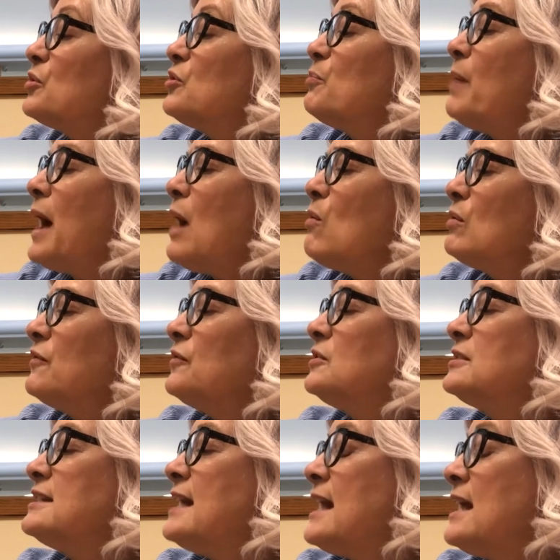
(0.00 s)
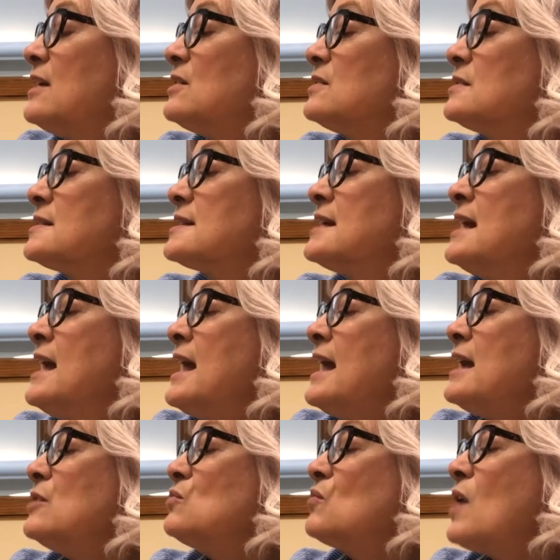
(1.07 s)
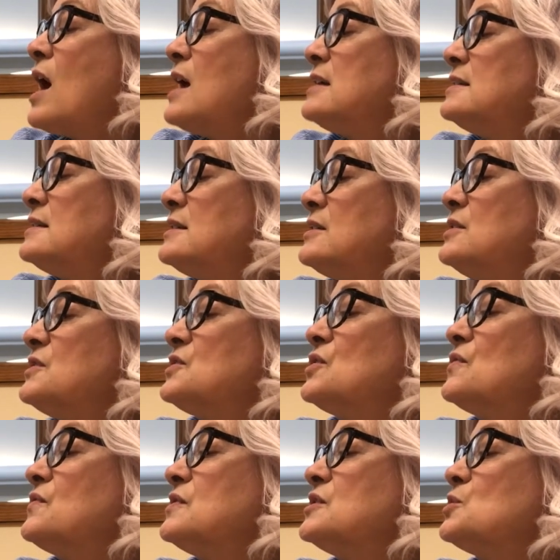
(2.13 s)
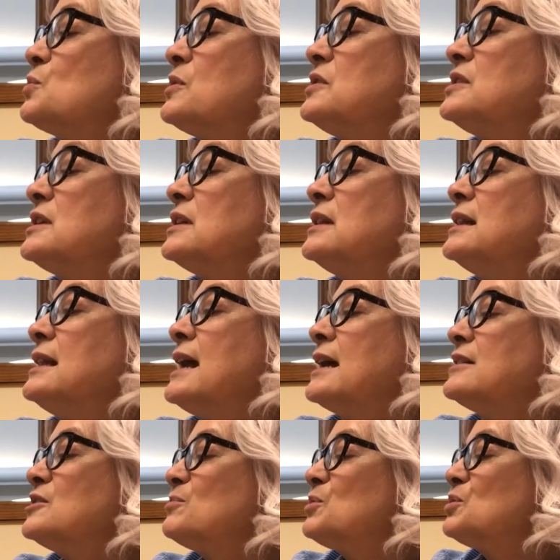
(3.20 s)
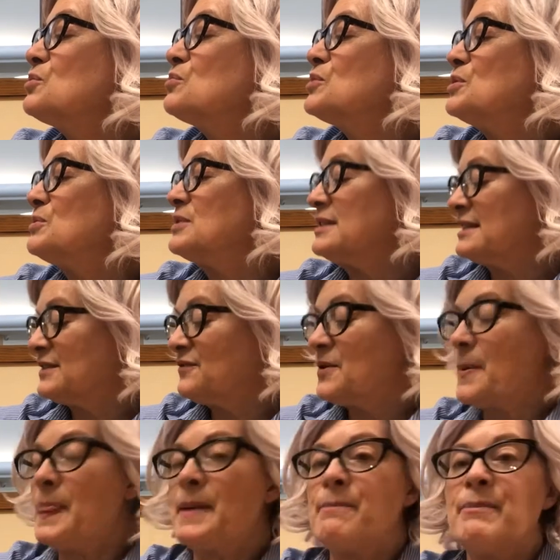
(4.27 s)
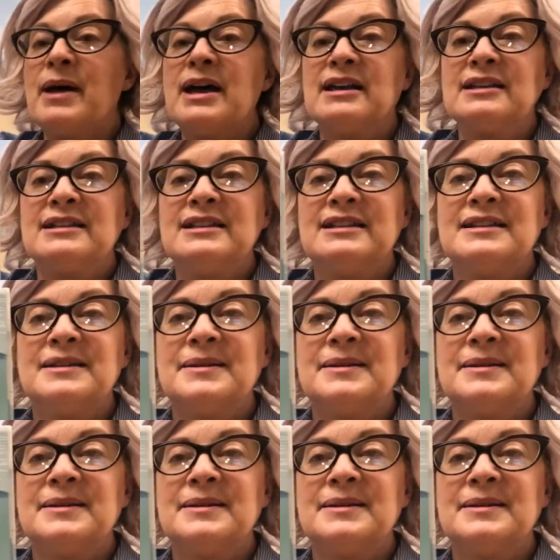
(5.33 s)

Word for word: with powerful tails and rise to the surface with delectable roots from the mud.